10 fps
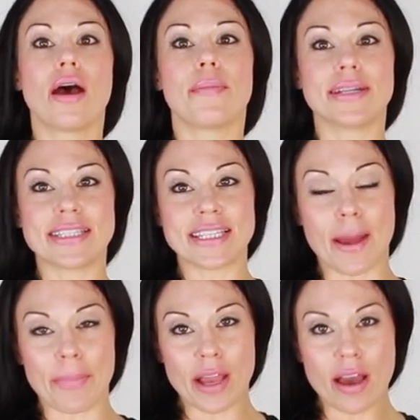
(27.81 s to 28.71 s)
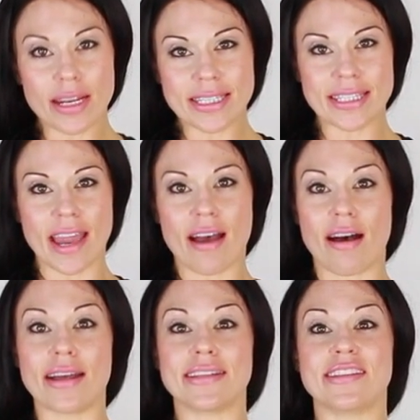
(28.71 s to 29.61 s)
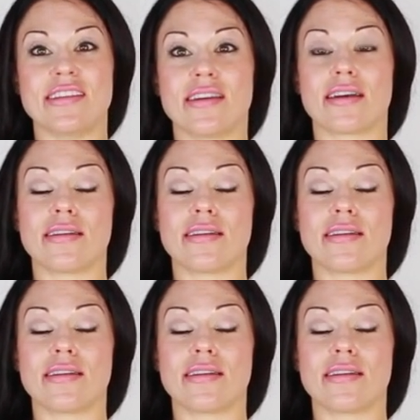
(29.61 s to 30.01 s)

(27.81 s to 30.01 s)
but stepping on a scale and seeing a